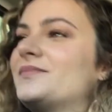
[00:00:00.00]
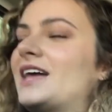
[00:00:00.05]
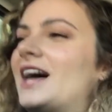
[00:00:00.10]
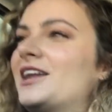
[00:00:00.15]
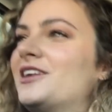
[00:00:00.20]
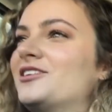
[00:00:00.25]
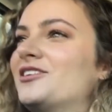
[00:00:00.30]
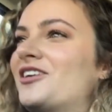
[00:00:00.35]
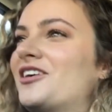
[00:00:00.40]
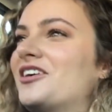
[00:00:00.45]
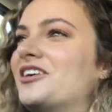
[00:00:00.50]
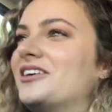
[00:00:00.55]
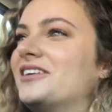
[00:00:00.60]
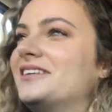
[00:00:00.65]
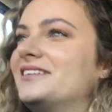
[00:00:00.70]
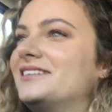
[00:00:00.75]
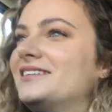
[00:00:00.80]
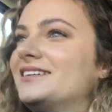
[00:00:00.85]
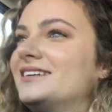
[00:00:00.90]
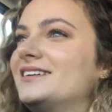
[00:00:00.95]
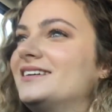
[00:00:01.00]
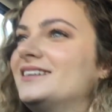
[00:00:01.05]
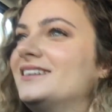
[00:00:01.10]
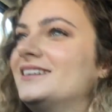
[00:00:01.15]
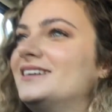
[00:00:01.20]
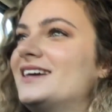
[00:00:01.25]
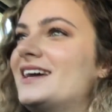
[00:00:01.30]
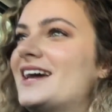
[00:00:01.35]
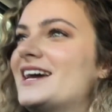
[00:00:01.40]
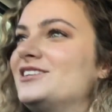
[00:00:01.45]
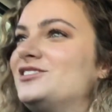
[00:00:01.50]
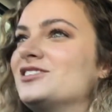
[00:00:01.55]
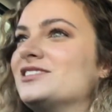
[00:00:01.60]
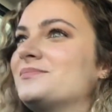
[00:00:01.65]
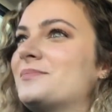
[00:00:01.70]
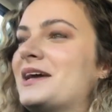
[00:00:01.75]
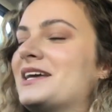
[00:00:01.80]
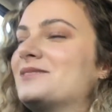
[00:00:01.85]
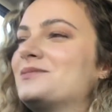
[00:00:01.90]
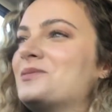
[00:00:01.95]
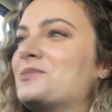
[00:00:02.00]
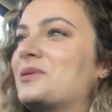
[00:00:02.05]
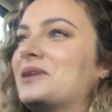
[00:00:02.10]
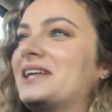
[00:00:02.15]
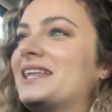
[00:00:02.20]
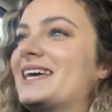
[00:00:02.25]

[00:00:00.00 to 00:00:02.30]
I don't know, it just makes me want